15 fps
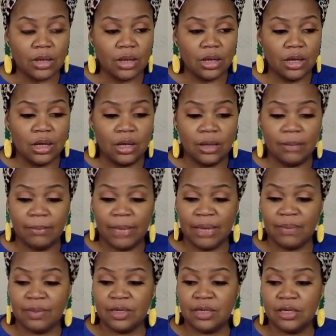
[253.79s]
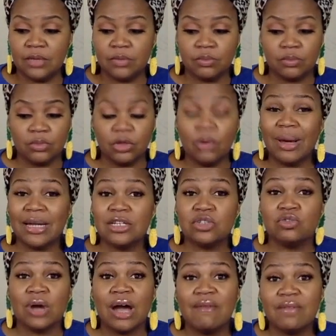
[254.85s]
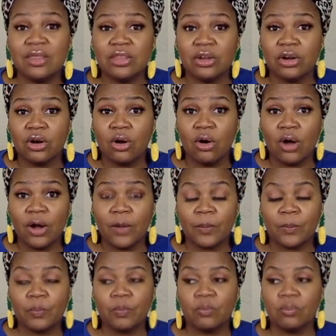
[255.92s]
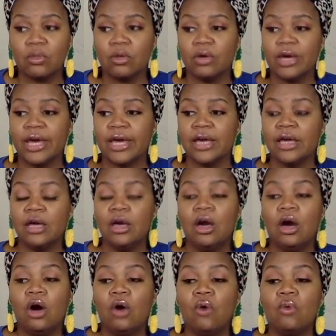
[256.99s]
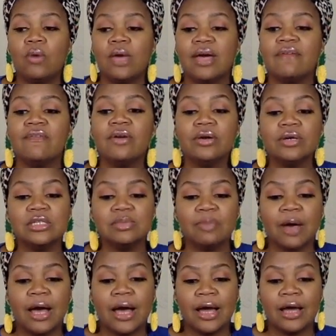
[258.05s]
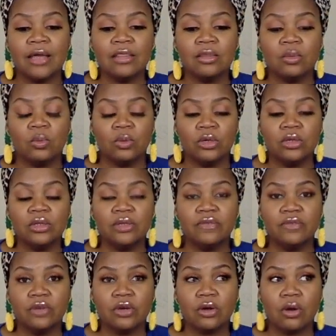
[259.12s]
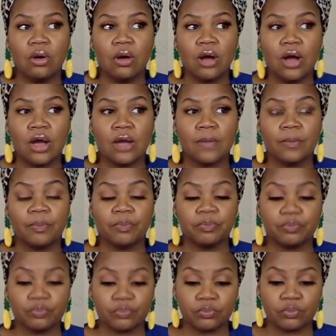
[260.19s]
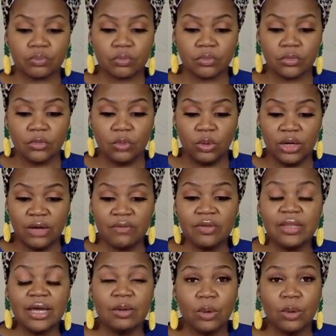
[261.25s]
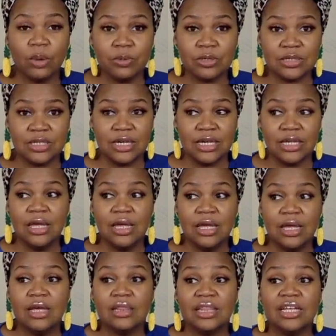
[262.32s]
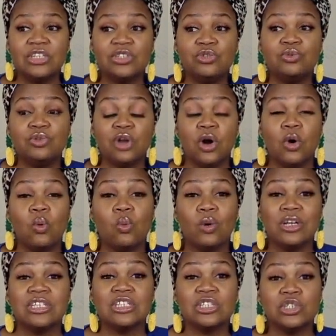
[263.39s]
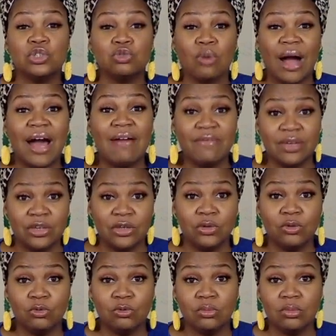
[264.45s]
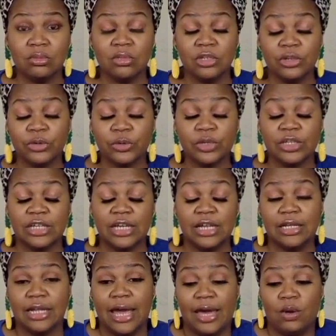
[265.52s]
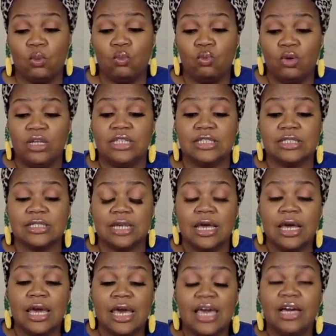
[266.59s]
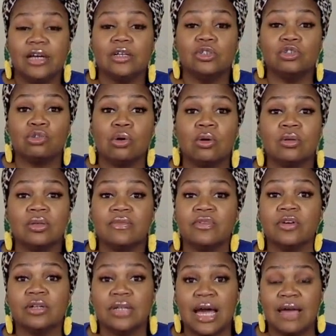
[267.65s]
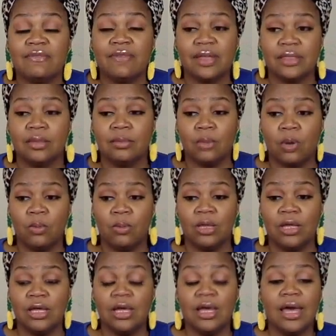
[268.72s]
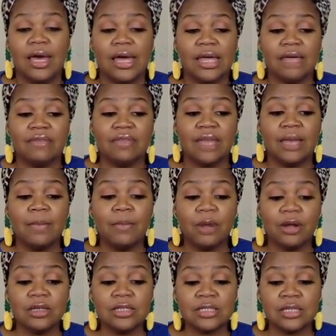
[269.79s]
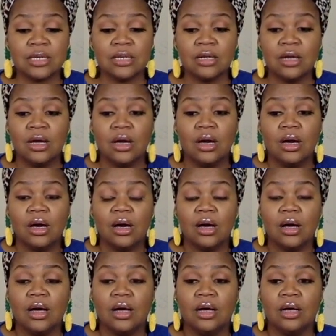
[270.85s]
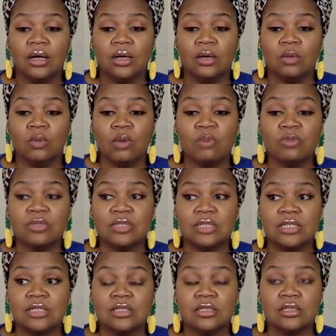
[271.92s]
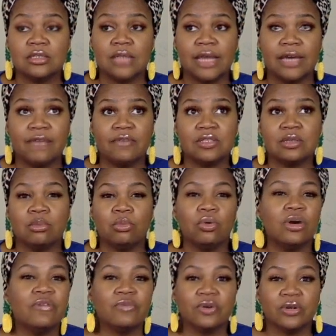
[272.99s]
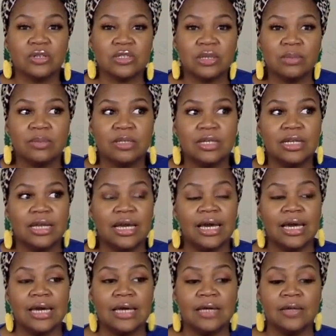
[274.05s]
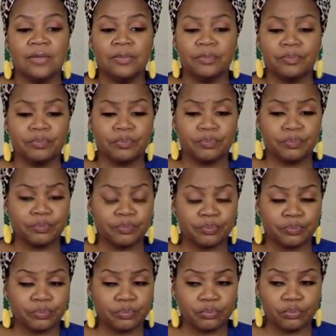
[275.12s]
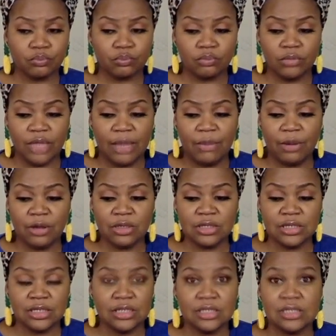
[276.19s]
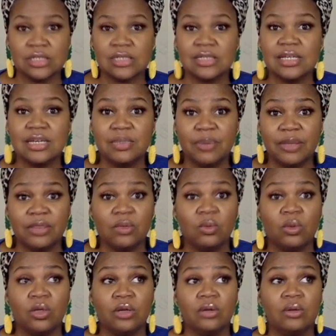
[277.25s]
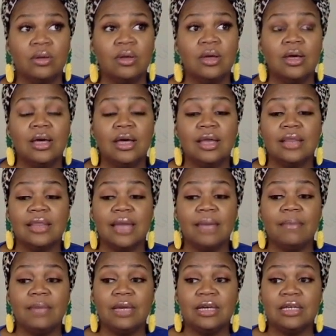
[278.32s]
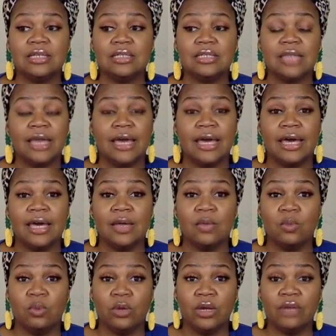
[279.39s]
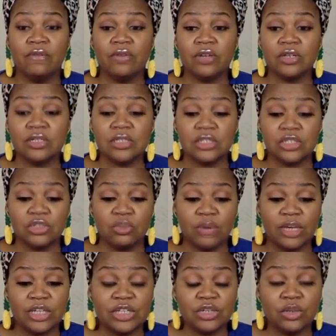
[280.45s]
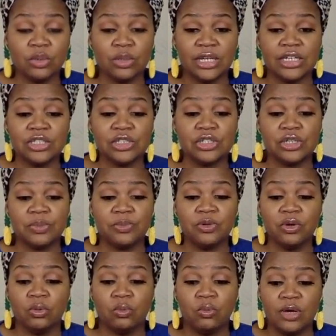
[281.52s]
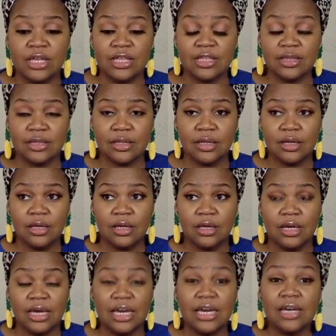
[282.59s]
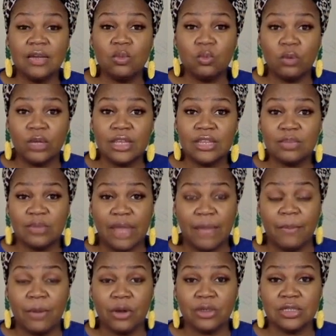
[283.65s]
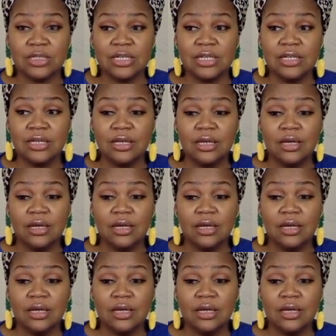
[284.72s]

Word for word: uh, maybe nobody's driving their car okay whoever is behind the wheel of your car, whatever they represent, lets you know what's driving you, literally. Like what's in control of your life at the moment. If that person um, represents, like if it's a boyfriend or something, and that person is asleep at the wheel, that means that whatever situation or relationship you're with, and with that person,